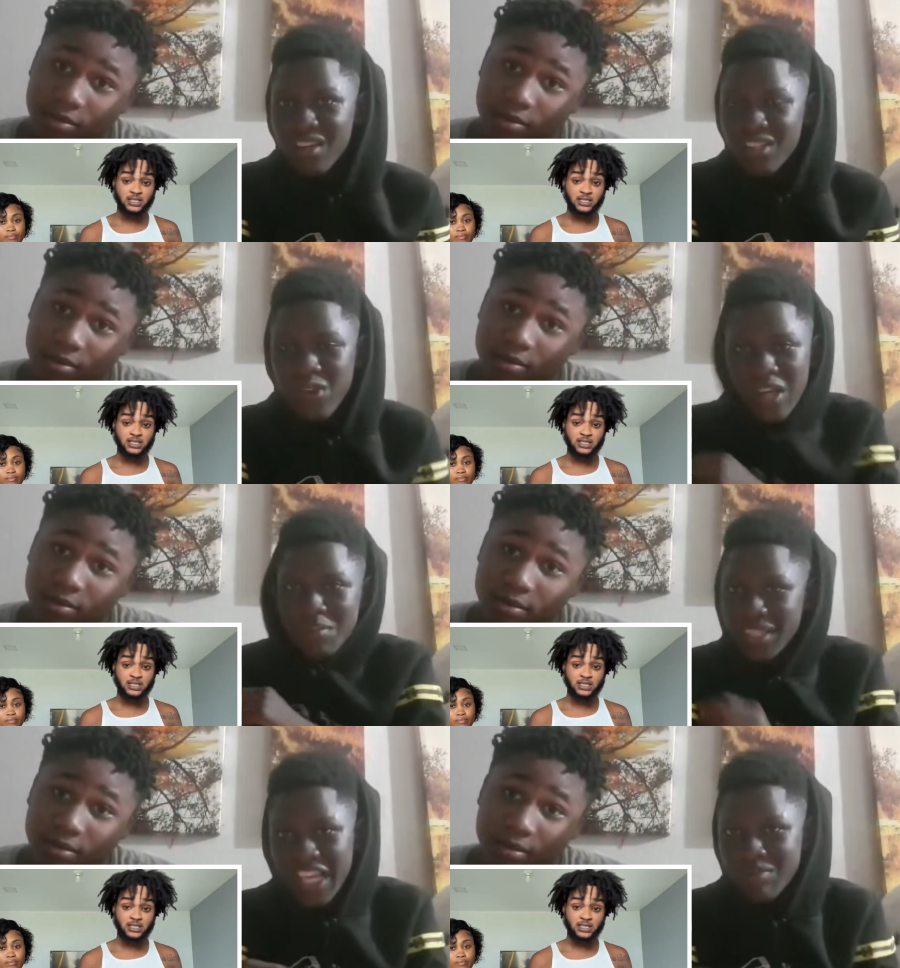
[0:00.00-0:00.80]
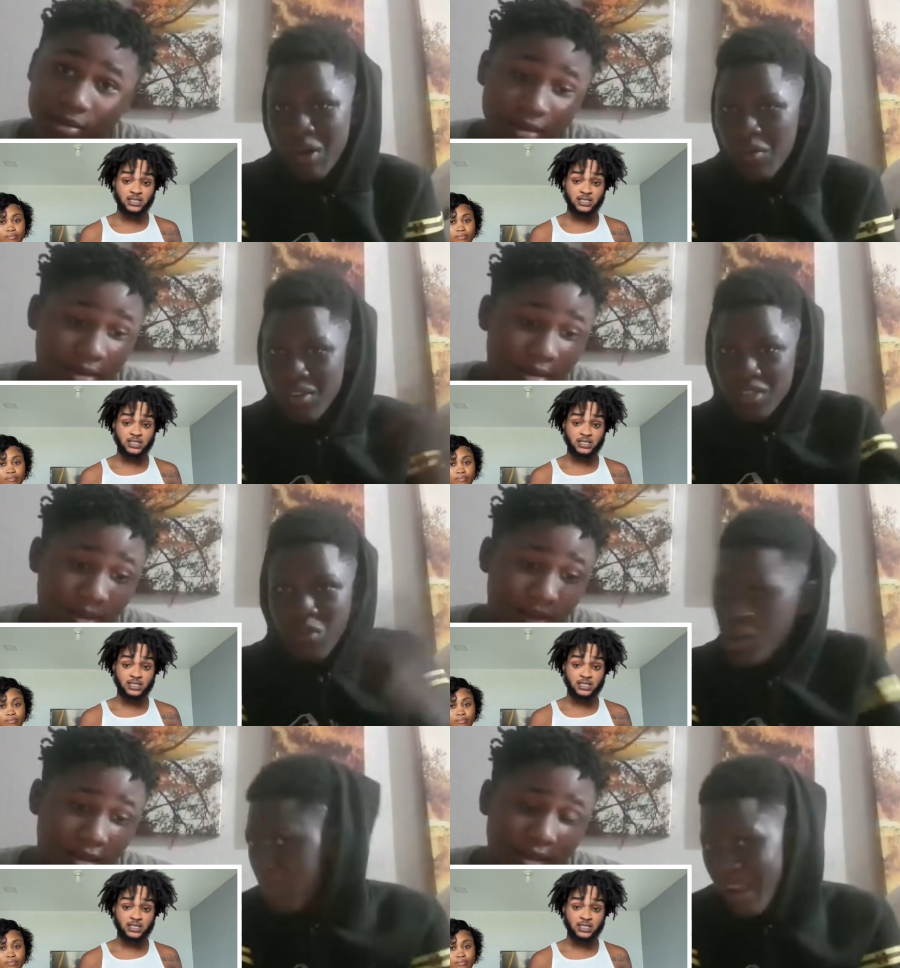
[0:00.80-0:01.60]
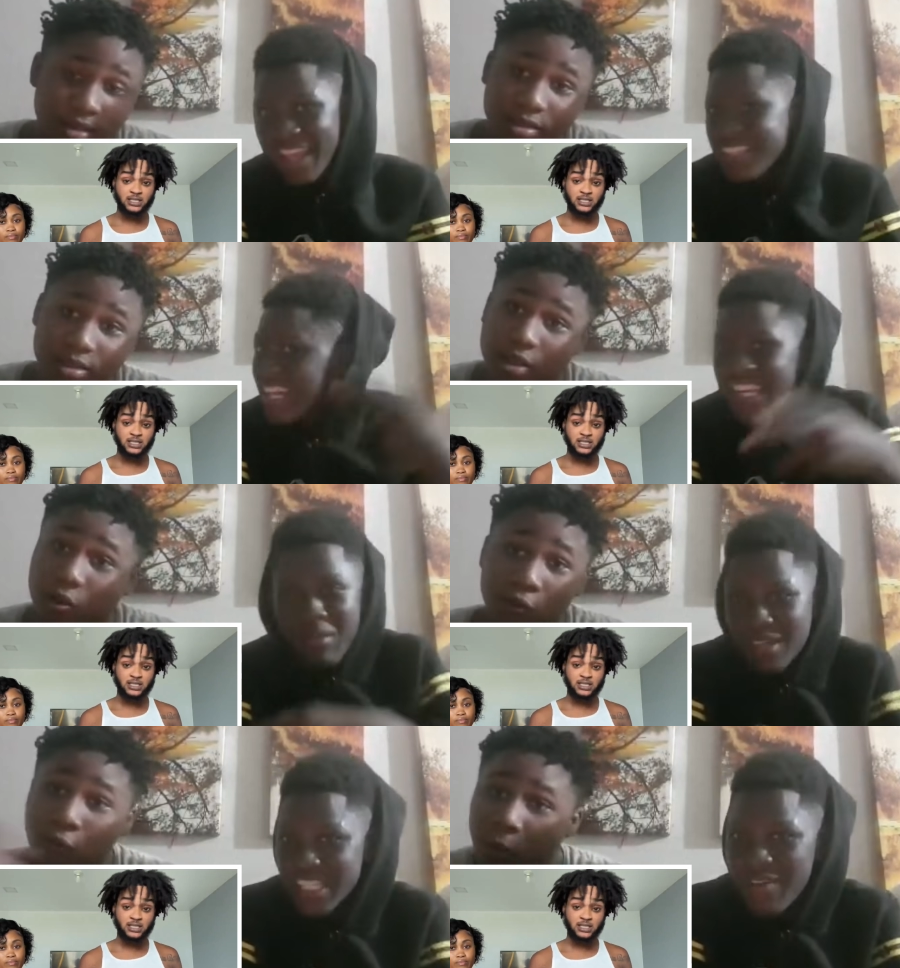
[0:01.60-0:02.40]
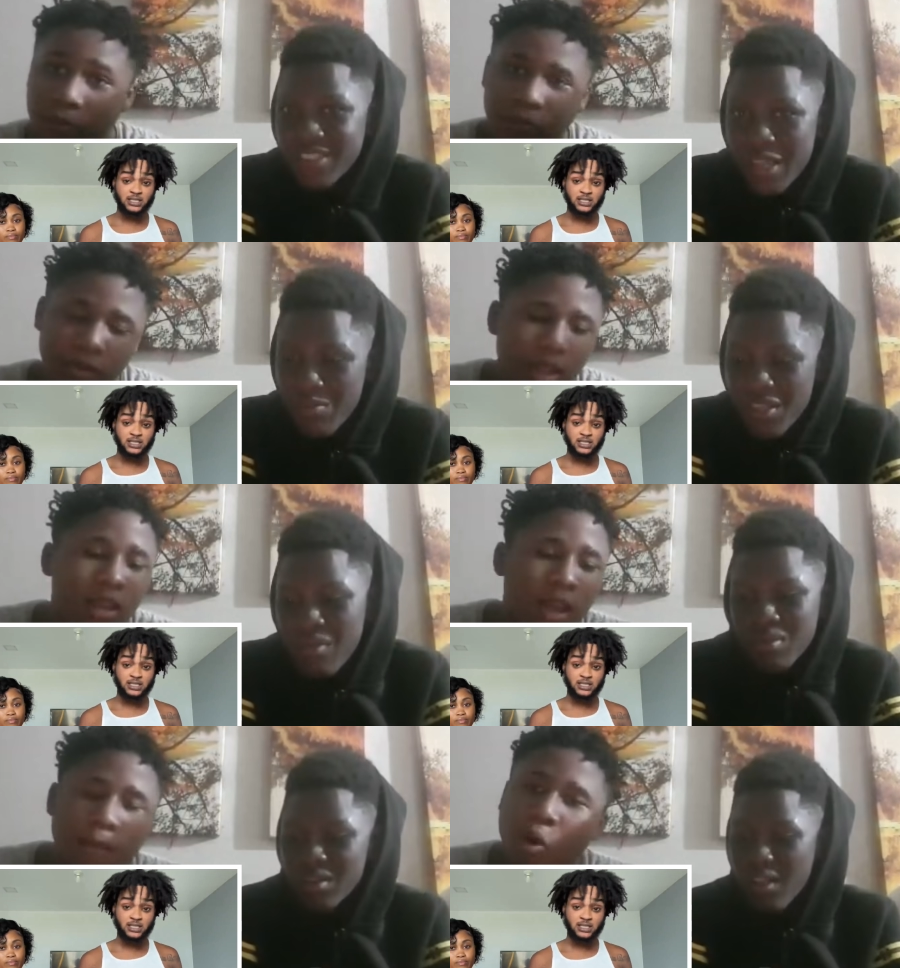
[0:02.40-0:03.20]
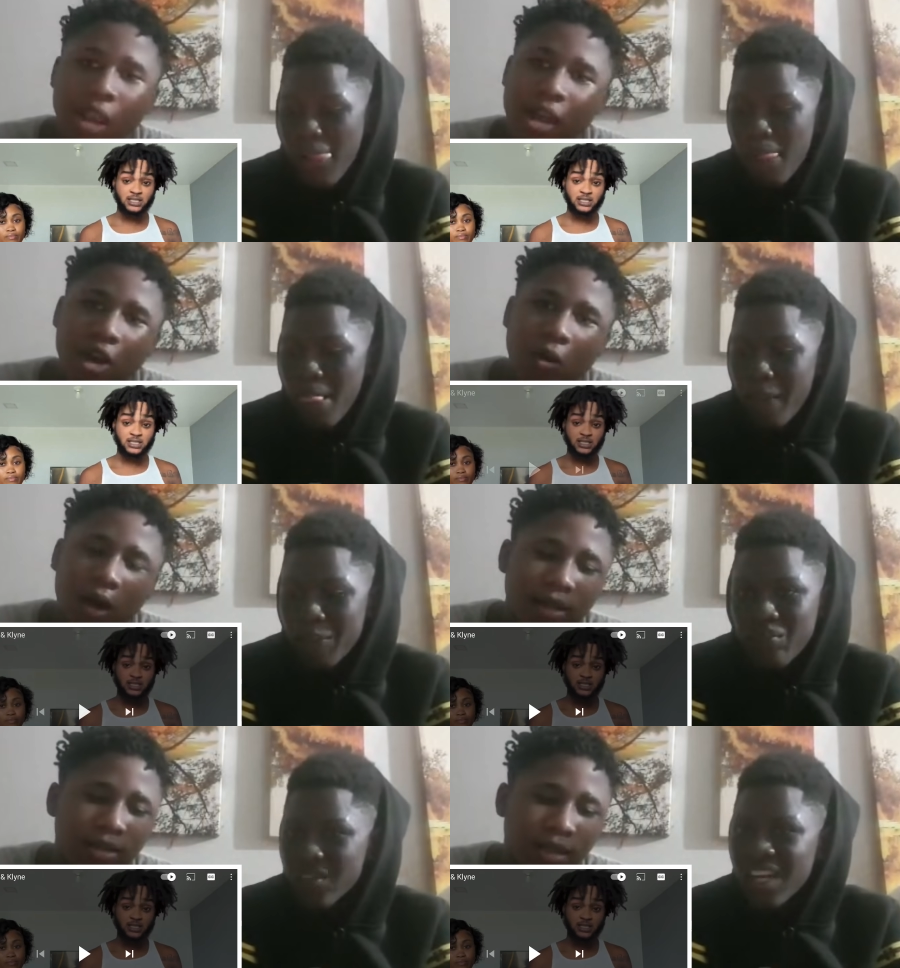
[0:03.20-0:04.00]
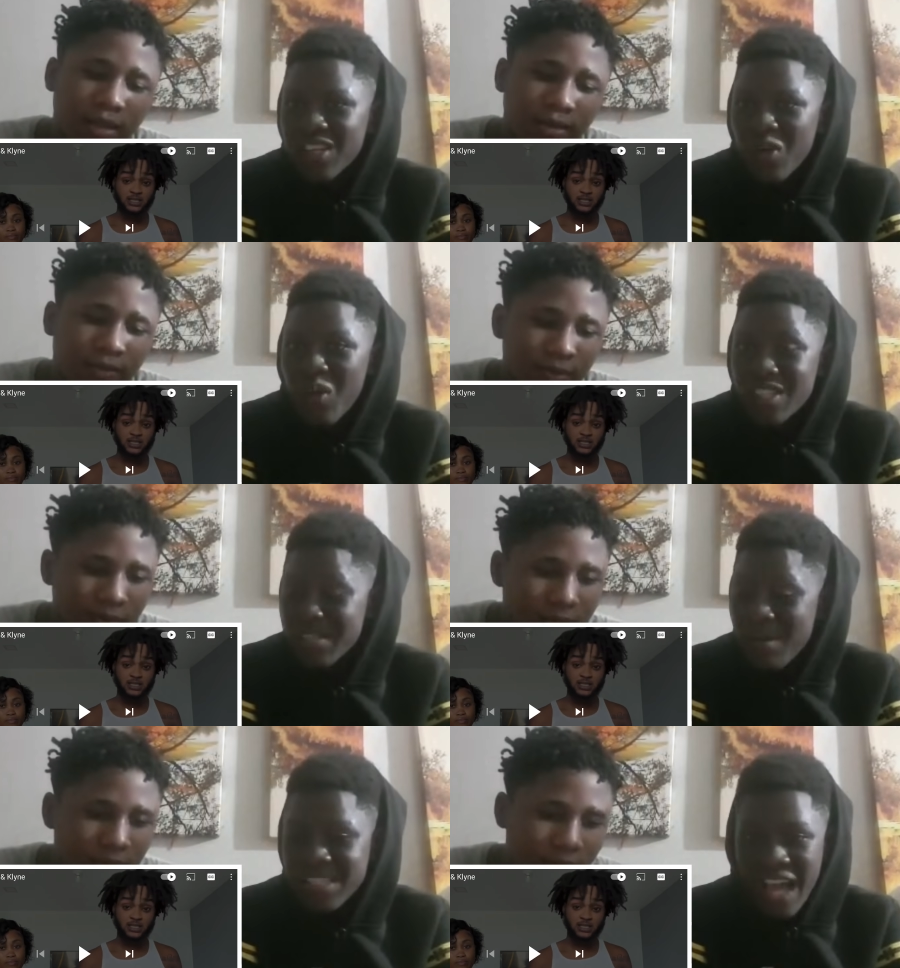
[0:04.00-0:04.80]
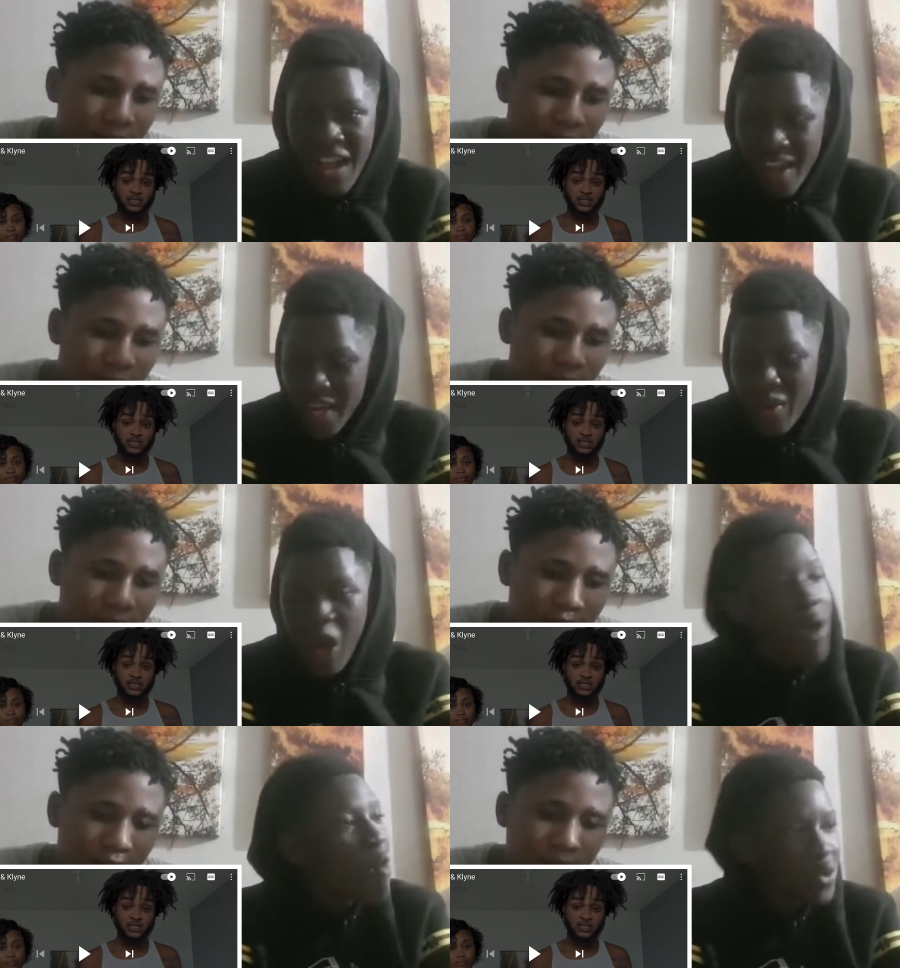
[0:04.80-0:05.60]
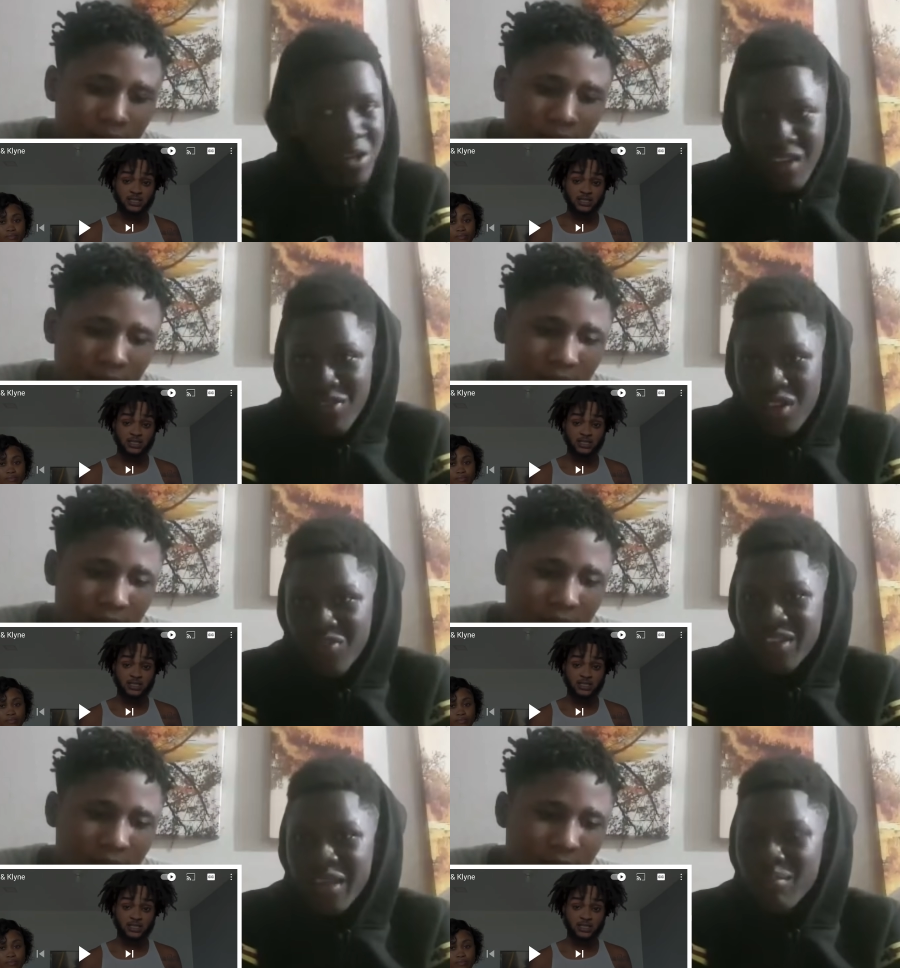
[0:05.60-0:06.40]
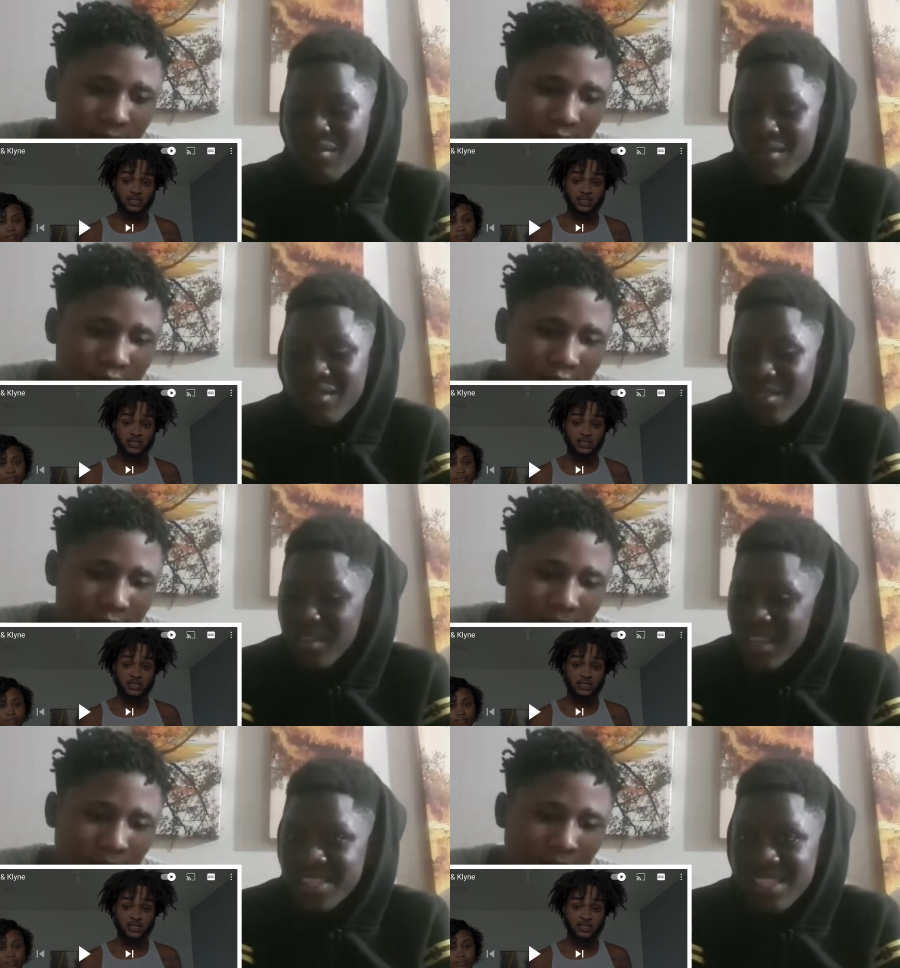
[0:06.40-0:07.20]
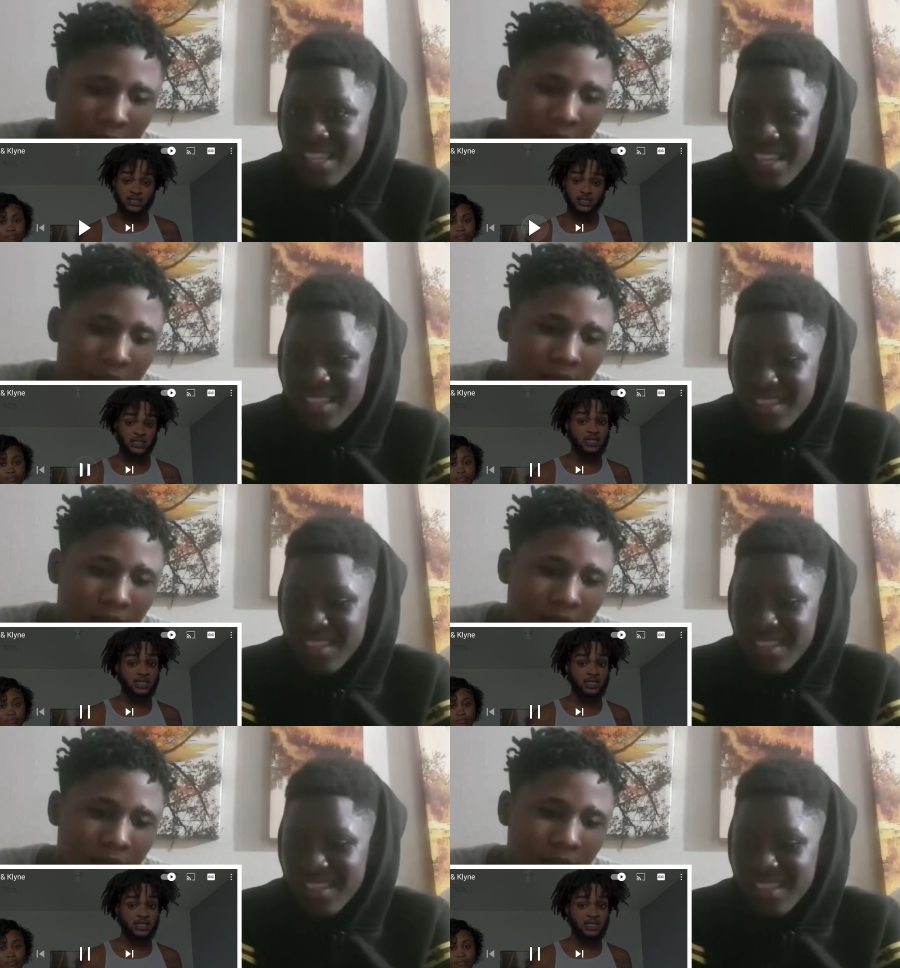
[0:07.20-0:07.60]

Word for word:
Speaker 1: So as my text back on with just replies that them a try say people. But that not go on. That not go on. So them I say, alright, they will come out to that video for them. You see it?